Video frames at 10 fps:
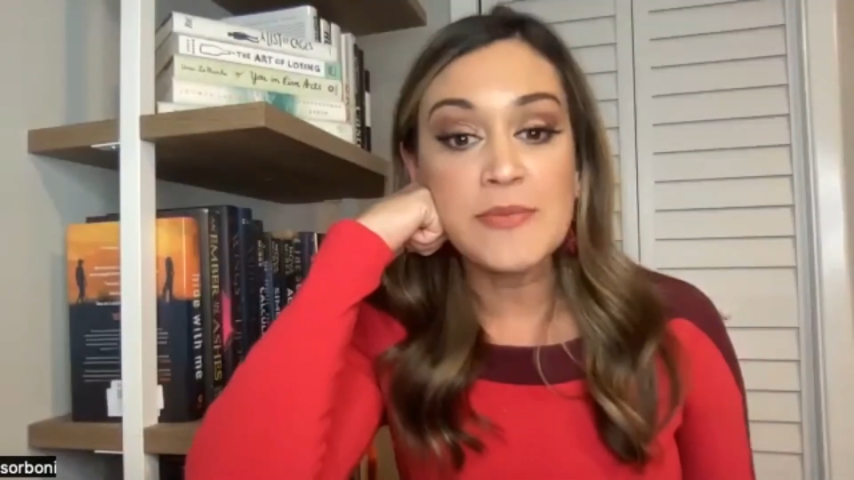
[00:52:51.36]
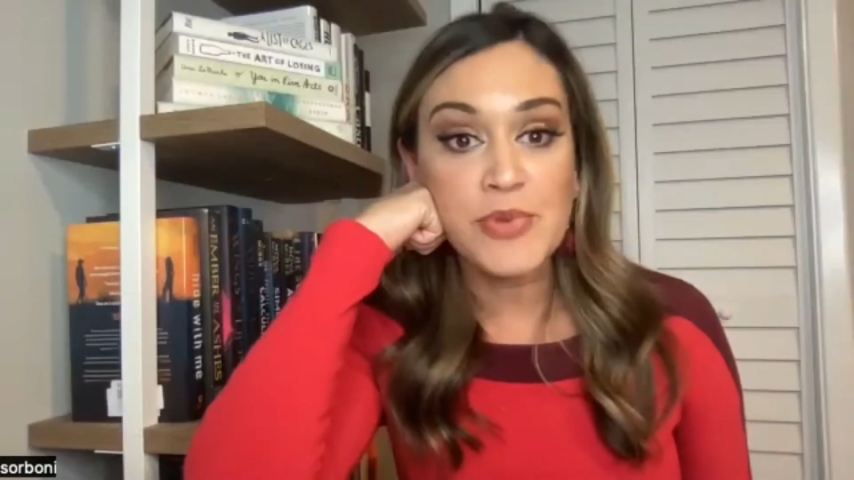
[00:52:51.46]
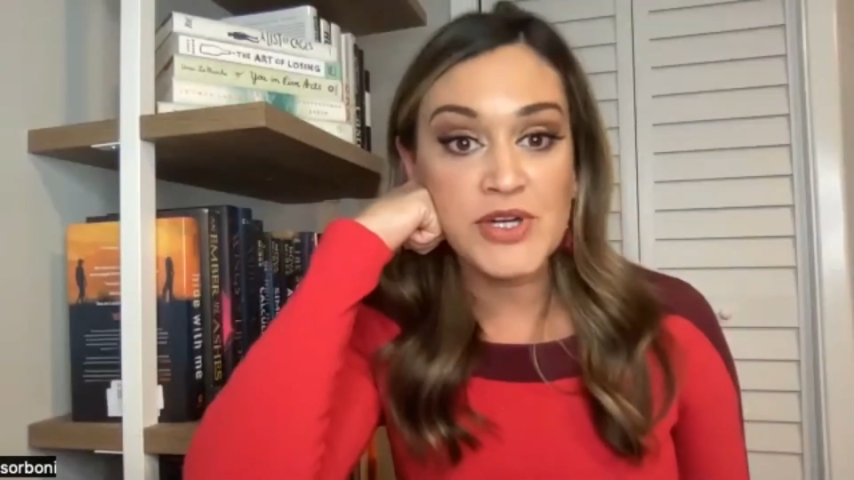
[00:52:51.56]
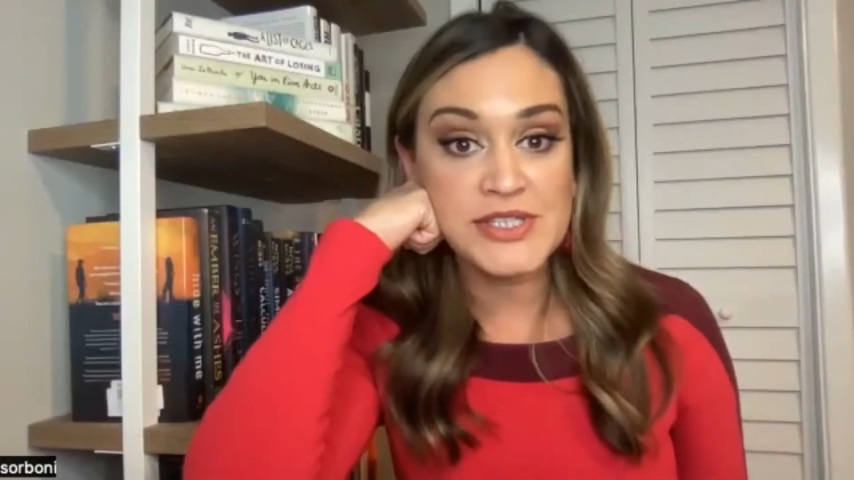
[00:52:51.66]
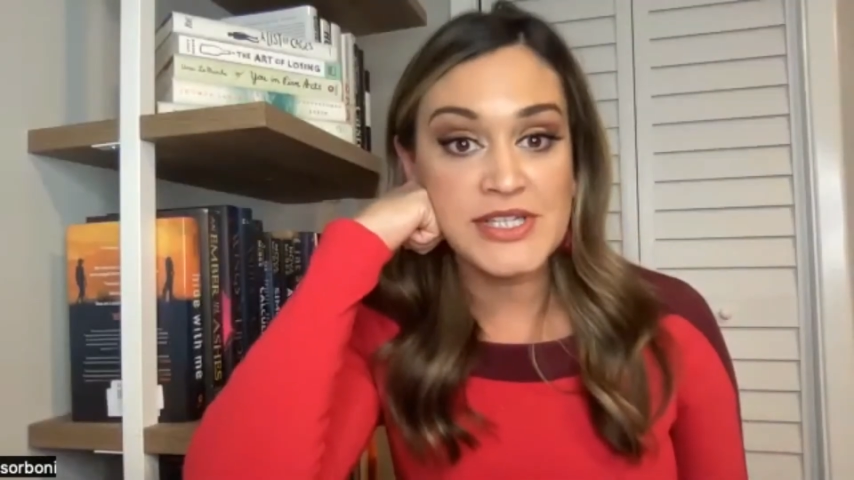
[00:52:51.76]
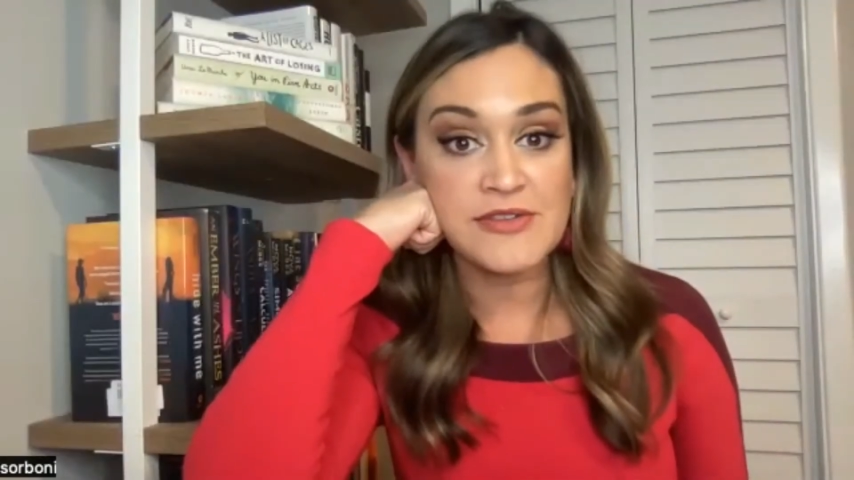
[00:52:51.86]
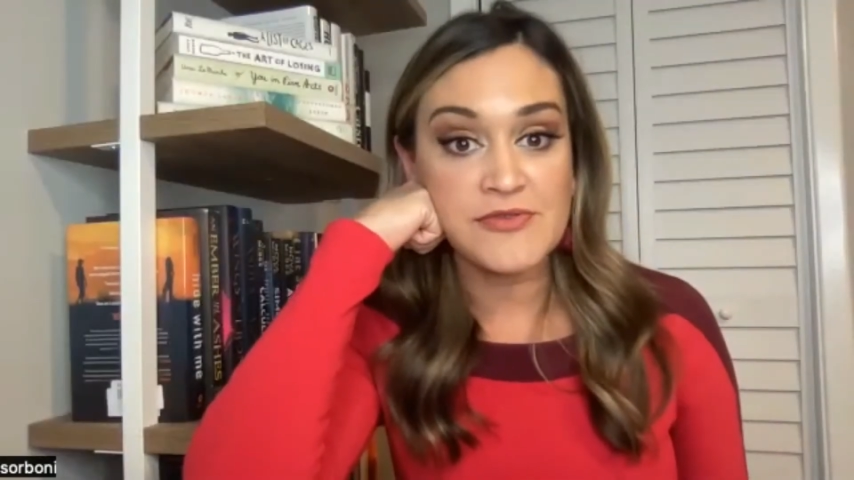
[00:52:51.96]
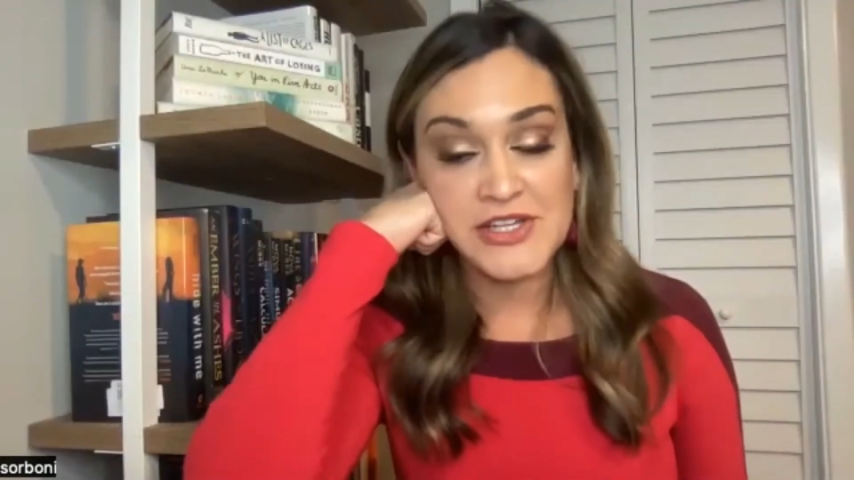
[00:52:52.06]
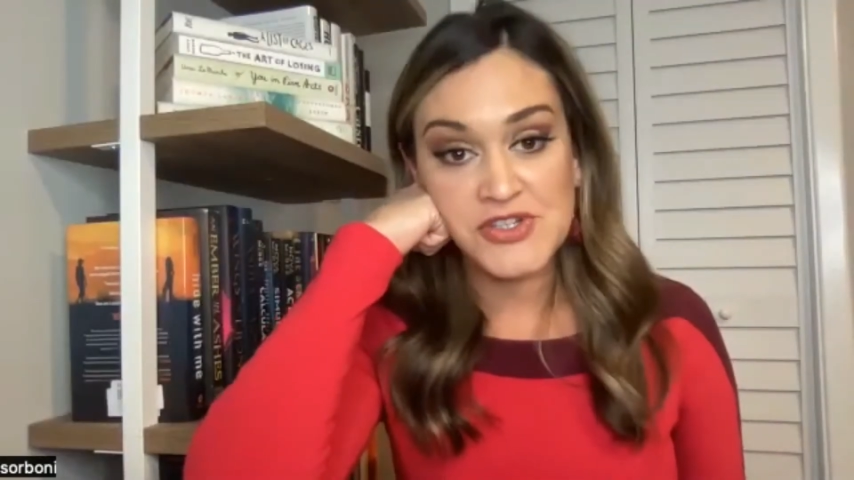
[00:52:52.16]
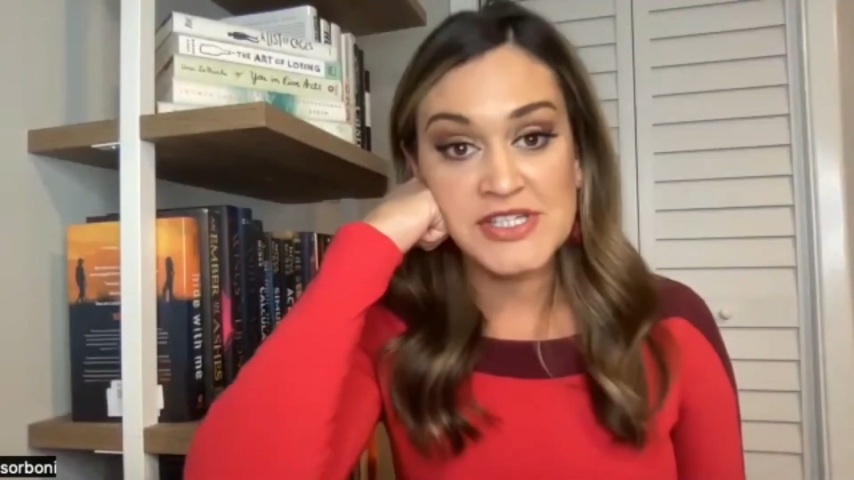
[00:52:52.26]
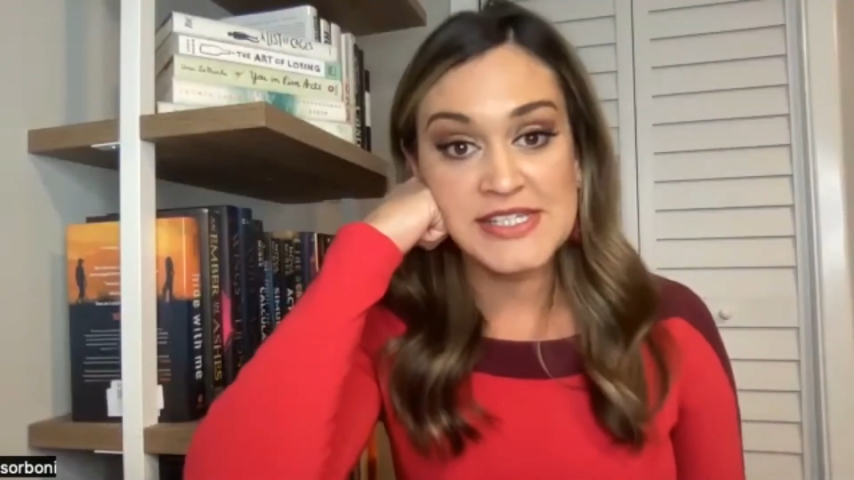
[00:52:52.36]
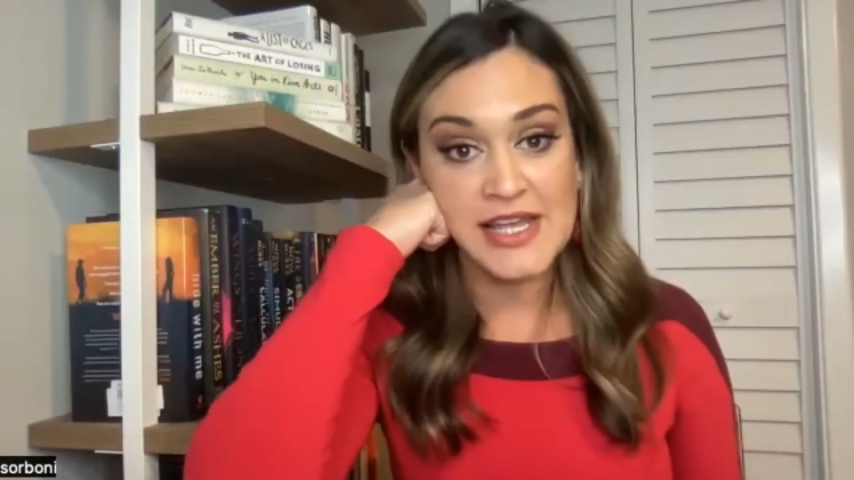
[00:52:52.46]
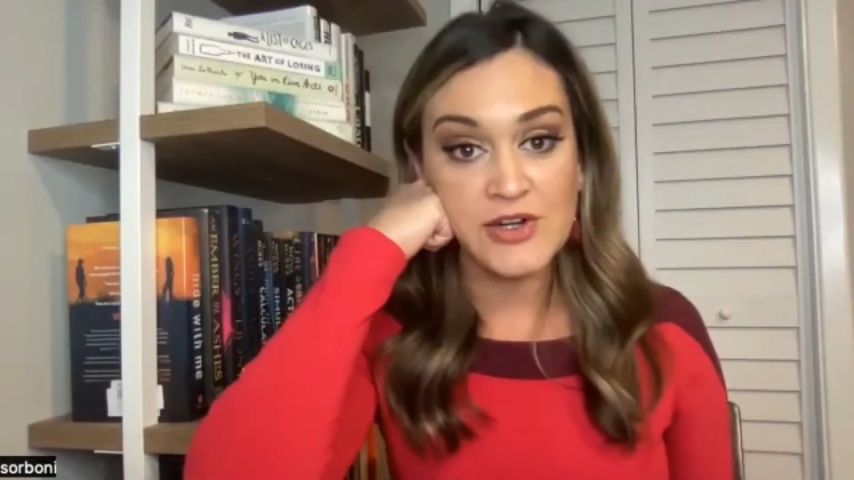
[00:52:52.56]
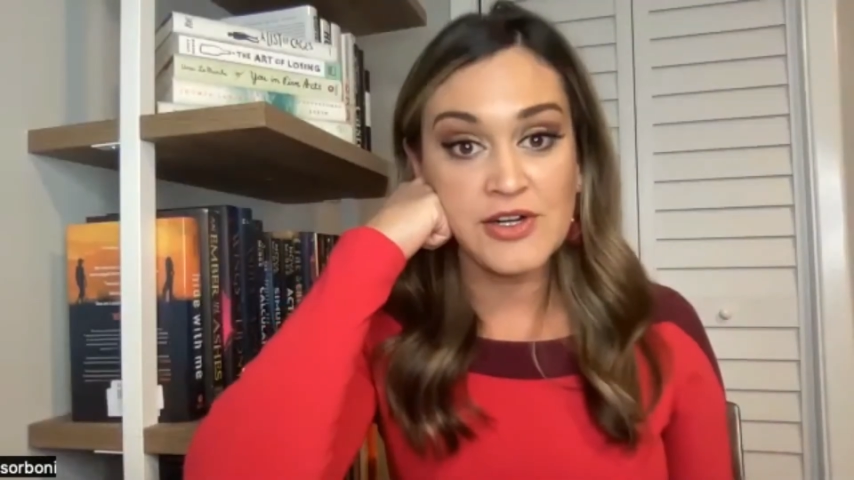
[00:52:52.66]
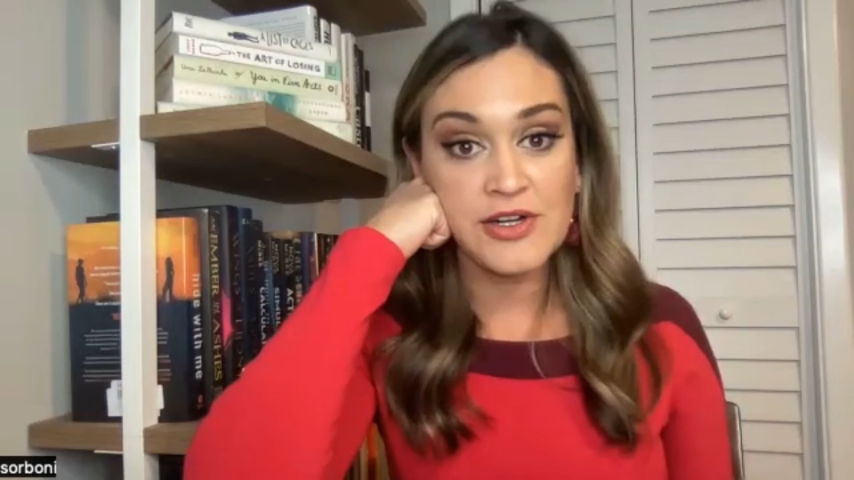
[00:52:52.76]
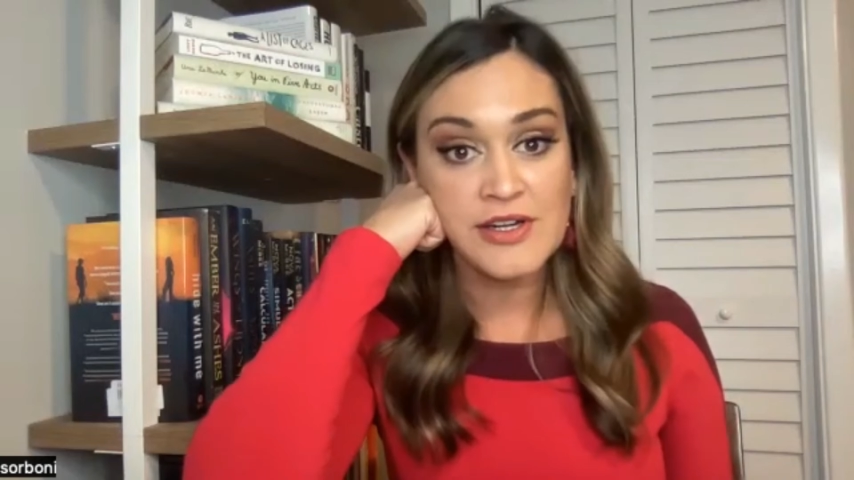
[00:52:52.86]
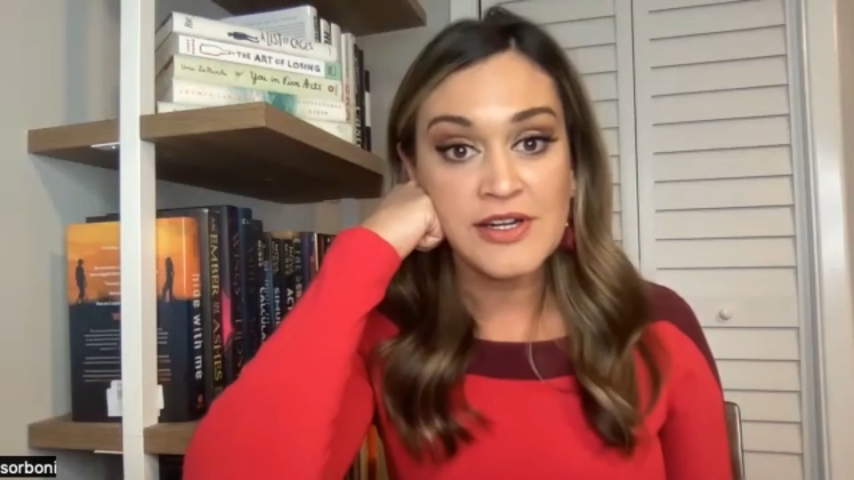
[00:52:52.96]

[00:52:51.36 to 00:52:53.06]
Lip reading: booked a convention center,